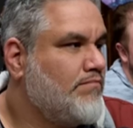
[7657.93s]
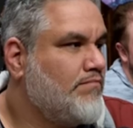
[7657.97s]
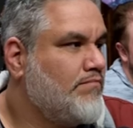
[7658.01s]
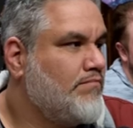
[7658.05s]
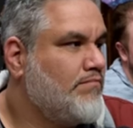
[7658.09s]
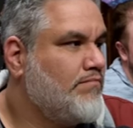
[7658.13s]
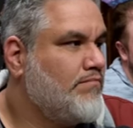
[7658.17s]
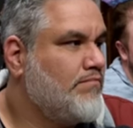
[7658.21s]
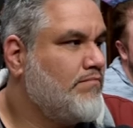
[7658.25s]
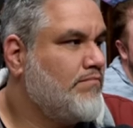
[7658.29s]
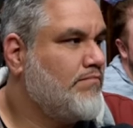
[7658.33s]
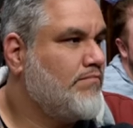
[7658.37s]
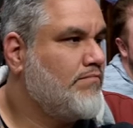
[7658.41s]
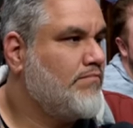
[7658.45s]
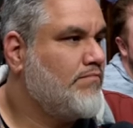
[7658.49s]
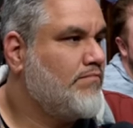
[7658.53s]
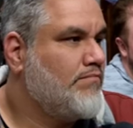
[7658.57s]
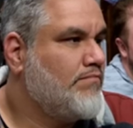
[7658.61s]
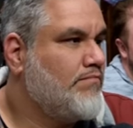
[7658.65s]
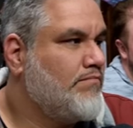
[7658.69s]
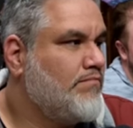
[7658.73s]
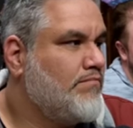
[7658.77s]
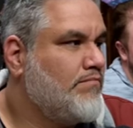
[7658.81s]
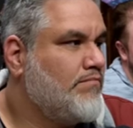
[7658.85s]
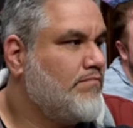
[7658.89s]
If he dies, he
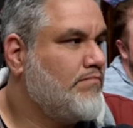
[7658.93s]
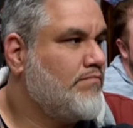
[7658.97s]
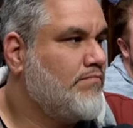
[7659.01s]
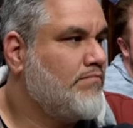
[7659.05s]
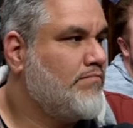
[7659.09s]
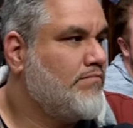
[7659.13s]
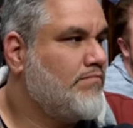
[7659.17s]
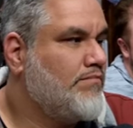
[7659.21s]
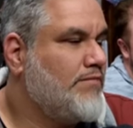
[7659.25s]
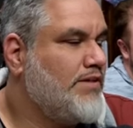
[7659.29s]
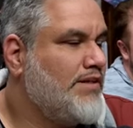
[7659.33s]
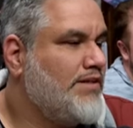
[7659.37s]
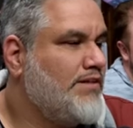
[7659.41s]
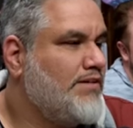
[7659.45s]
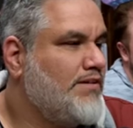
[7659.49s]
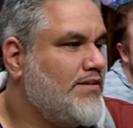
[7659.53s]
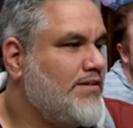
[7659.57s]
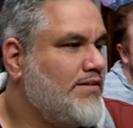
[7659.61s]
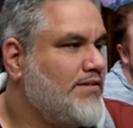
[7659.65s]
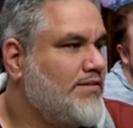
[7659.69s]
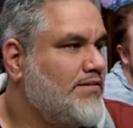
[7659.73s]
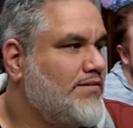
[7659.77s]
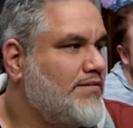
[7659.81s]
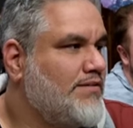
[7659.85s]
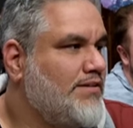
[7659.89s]
dies, you know? He
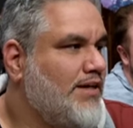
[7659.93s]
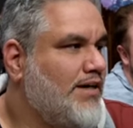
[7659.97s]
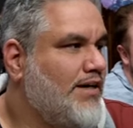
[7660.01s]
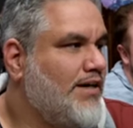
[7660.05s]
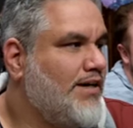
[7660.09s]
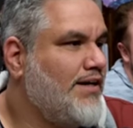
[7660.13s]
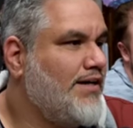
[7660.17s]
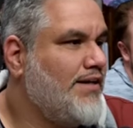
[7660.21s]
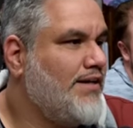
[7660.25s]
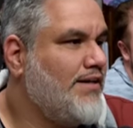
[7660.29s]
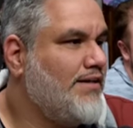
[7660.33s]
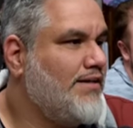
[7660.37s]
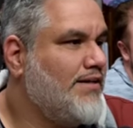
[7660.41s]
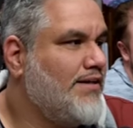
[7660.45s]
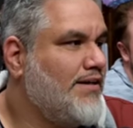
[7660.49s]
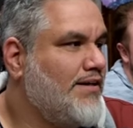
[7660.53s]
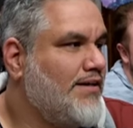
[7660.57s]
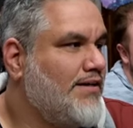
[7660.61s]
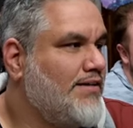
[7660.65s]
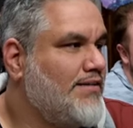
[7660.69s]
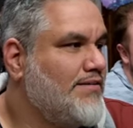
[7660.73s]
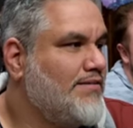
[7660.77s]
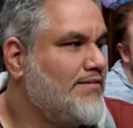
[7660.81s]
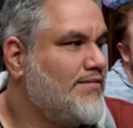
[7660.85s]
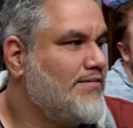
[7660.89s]
does die, he
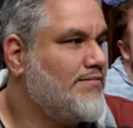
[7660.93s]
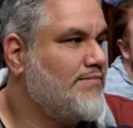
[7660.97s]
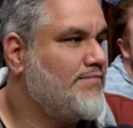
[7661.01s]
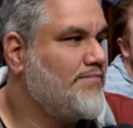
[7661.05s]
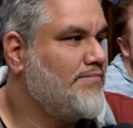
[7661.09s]
dies.